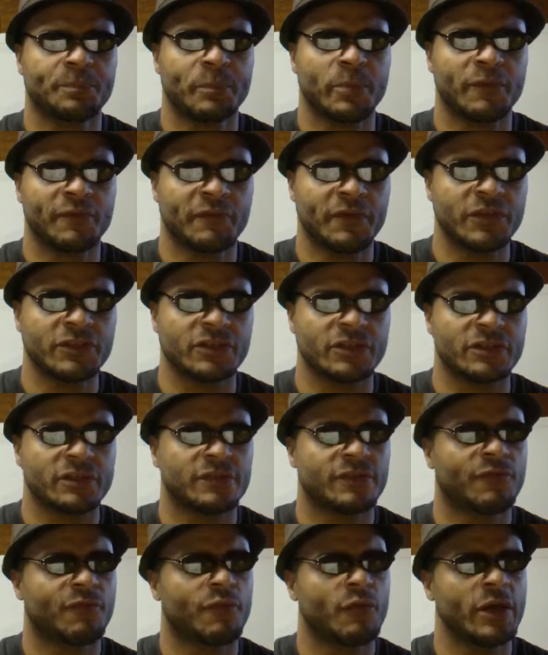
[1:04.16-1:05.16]

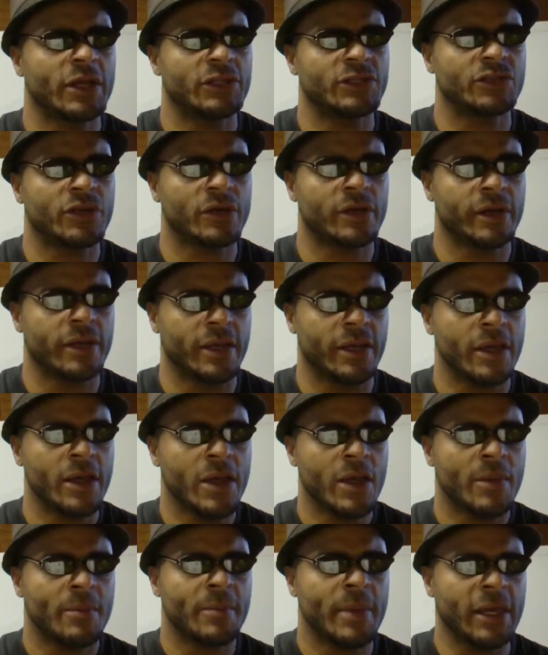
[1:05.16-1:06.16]
provisions for a journey,
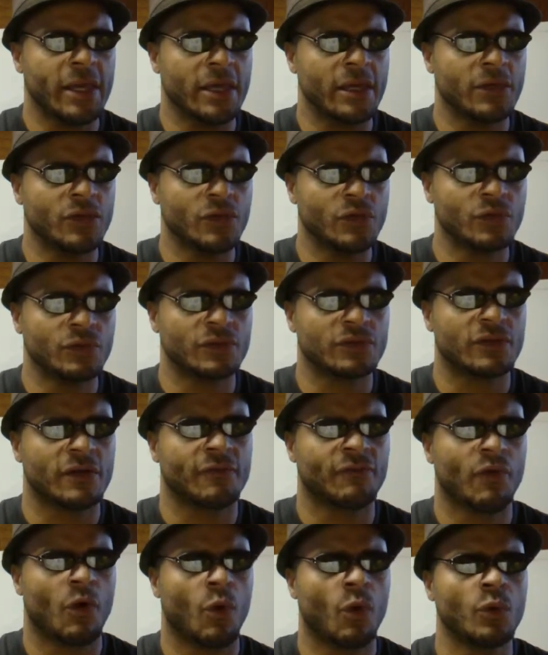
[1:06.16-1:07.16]
making use
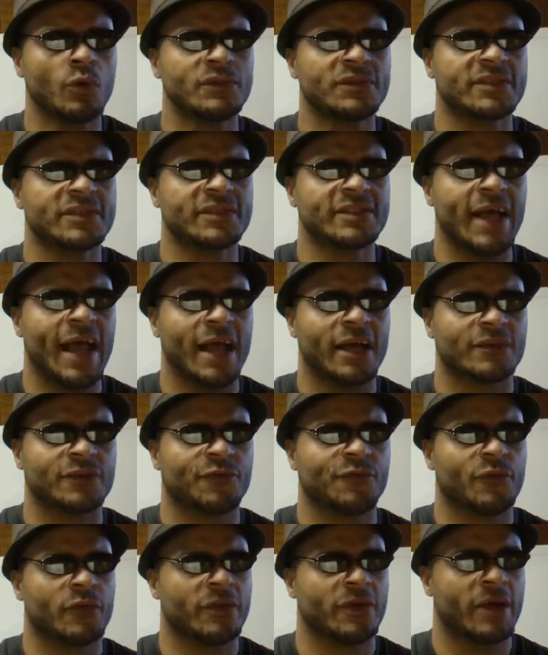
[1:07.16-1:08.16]
of old sacks
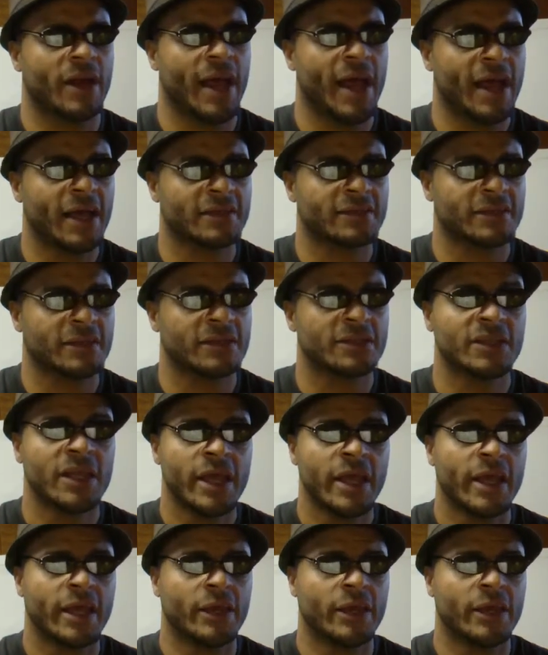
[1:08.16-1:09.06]
for their asses